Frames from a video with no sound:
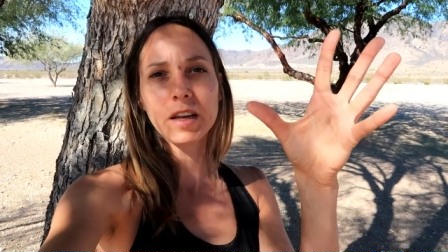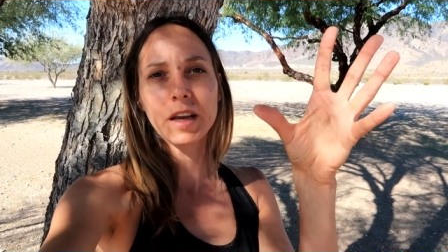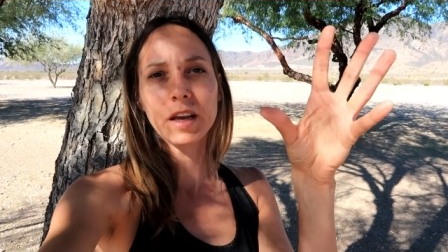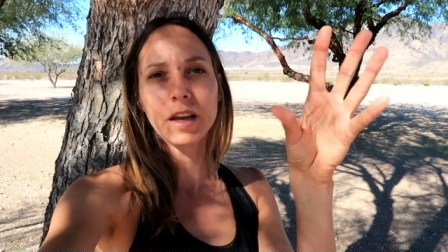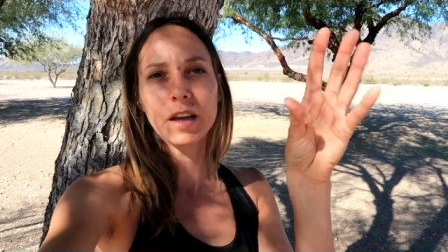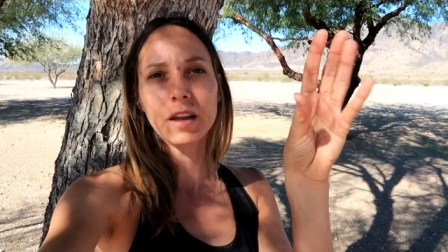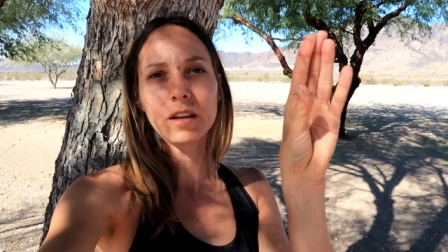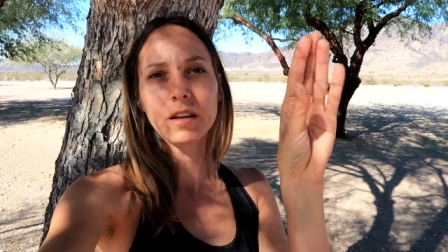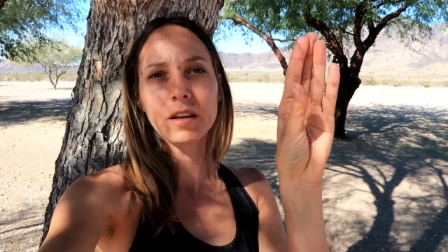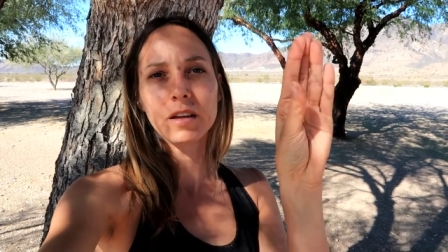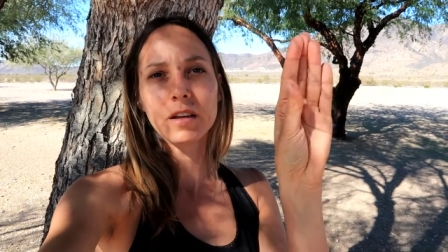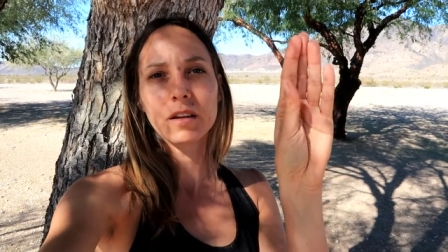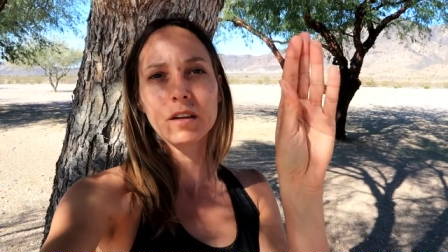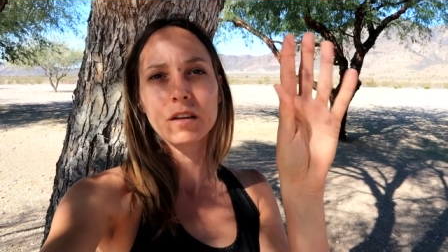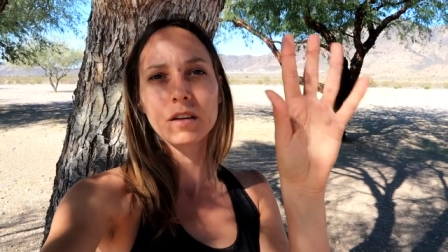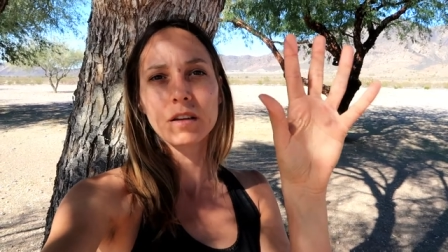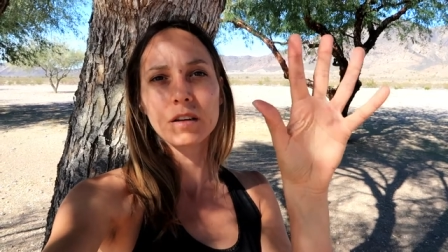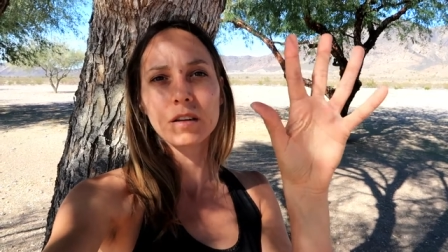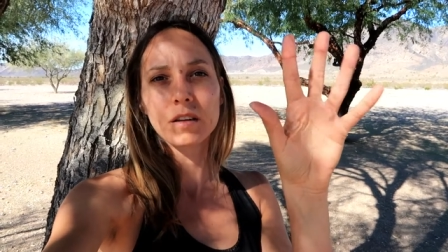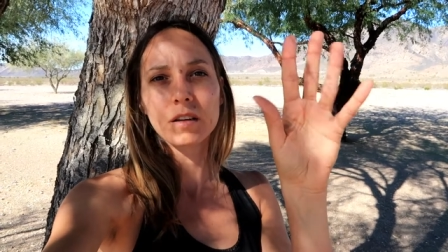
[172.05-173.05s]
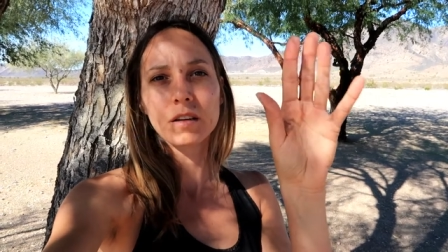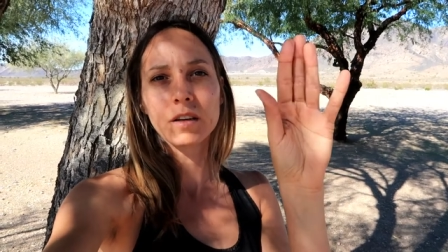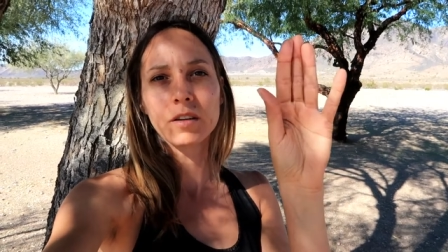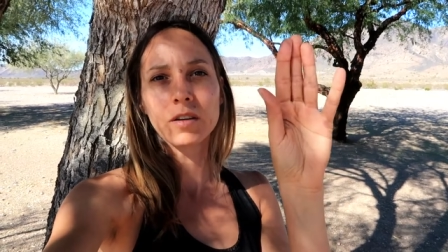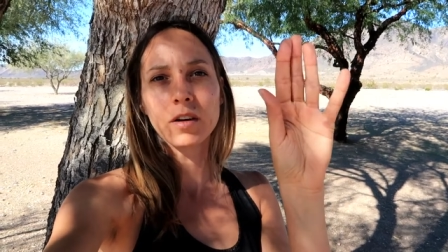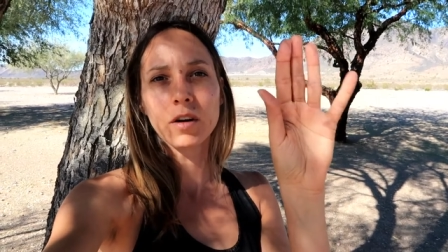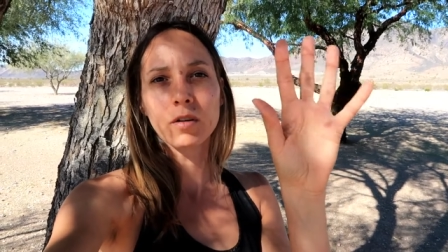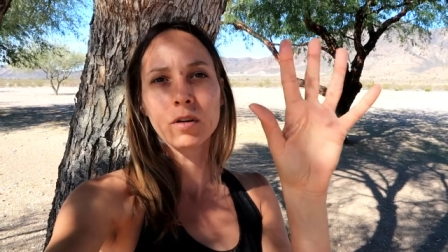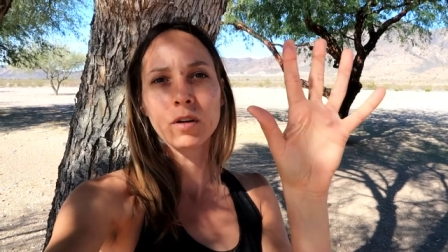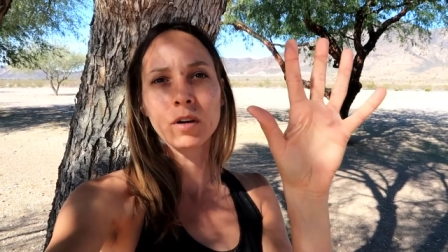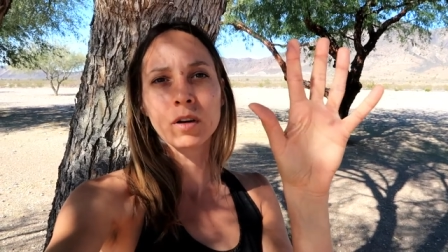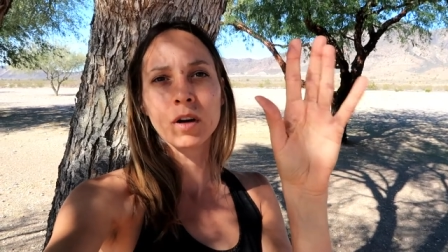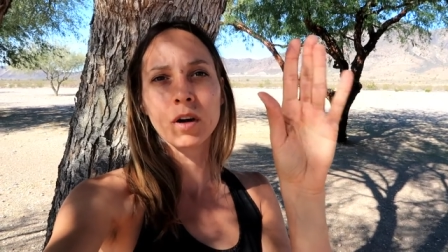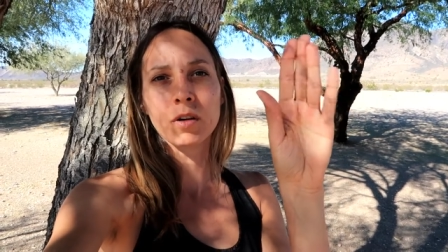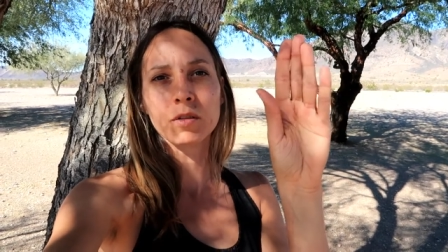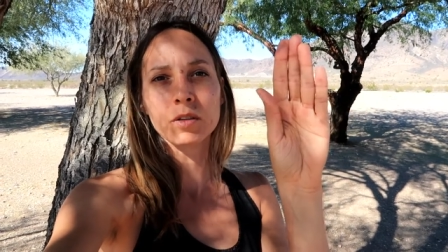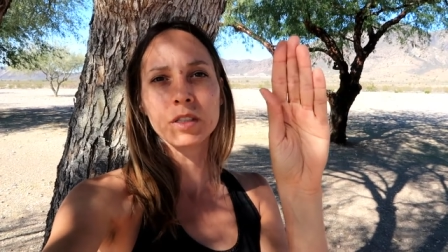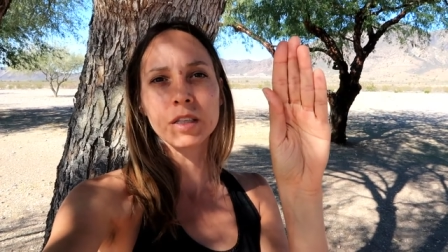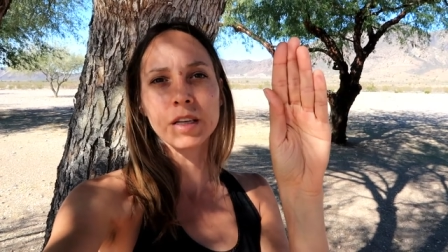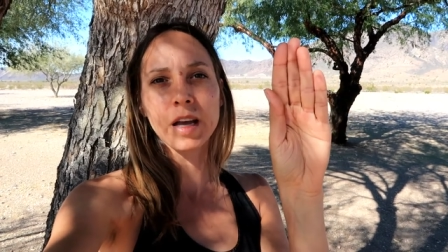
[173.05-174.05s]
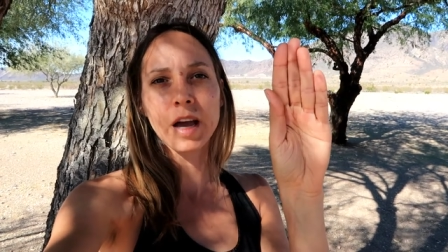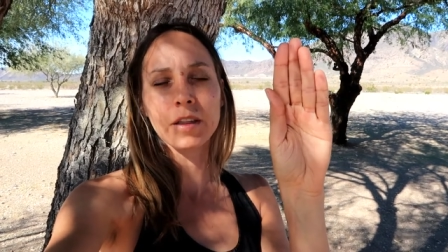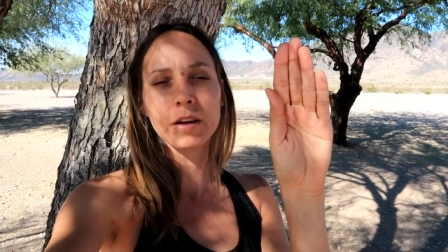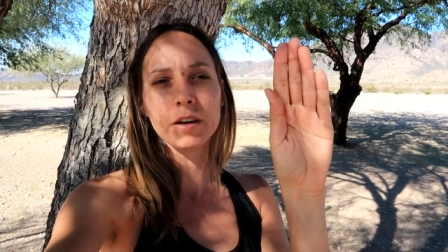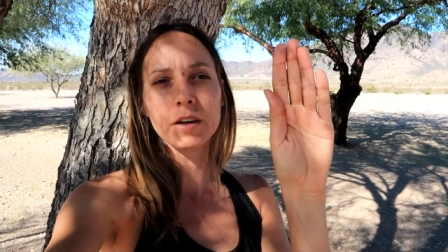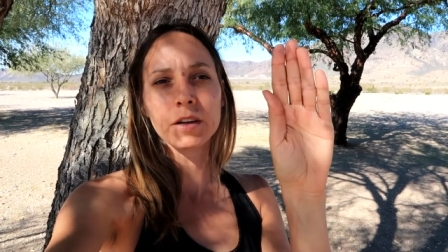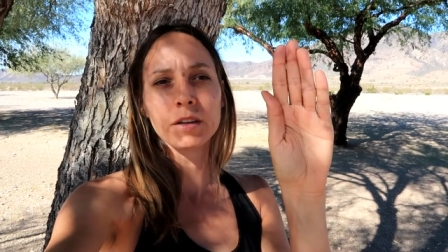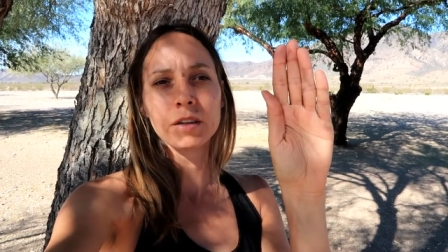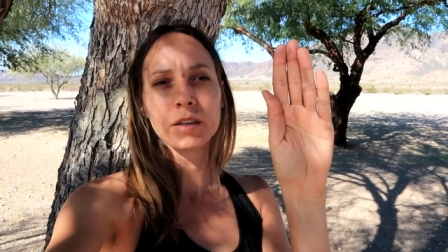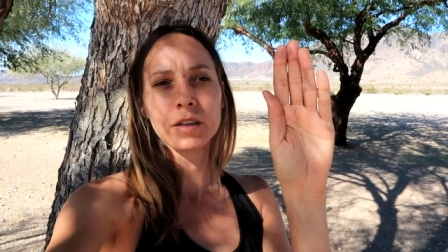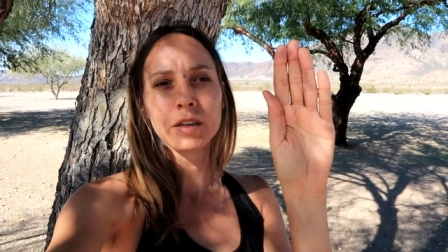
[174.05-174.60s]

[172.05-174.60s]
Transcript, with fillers: it you know, goes together,